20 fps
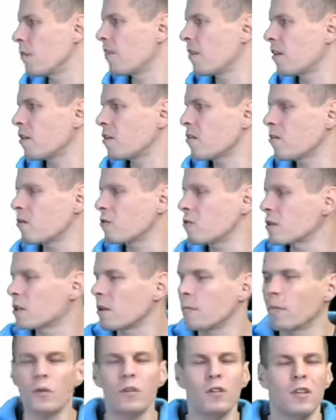Fairhurst
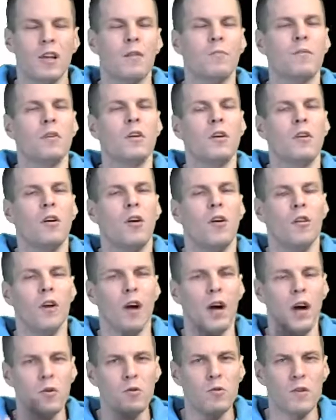and Putnam on
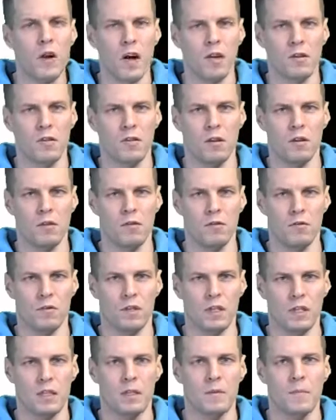how to actually do
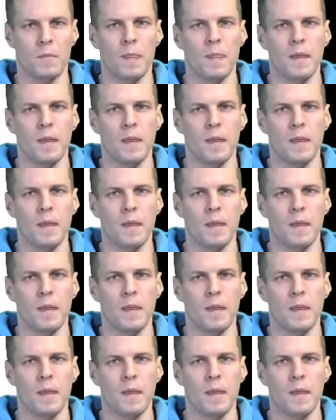this.